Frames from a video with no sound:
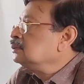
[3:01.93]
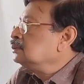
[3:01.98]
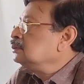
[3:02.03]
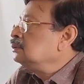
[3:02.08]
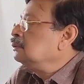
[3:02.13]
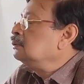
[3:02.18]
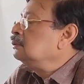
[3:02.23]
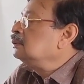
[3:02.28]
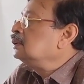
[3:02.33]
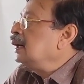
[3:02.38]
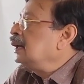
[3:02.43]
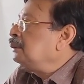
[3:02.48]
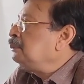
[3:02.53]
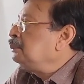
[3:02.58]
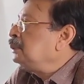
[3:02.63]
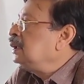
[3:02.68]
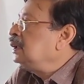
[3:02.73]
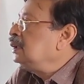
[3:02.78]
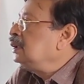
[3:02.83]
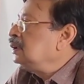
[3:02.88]
no
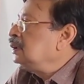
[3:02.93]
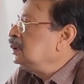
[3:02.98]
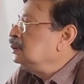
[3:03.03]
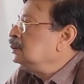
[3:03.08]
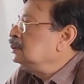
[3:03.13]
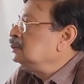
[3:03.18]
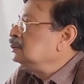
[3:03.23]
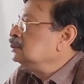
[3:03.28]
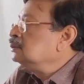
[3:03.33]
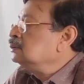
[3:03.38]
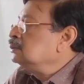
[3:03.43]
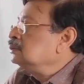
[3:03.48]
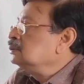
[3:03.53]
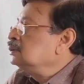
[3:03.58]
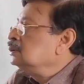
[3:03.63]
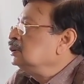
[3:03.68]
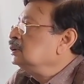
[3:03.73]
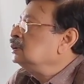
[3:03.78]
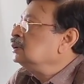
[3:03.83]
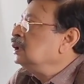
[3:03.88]
turbidity
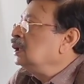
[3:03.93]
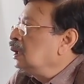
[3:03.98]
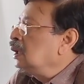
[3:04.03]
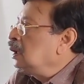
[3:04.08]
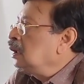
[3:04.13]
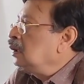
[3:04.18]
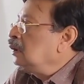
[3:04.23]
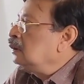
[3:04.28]
is there.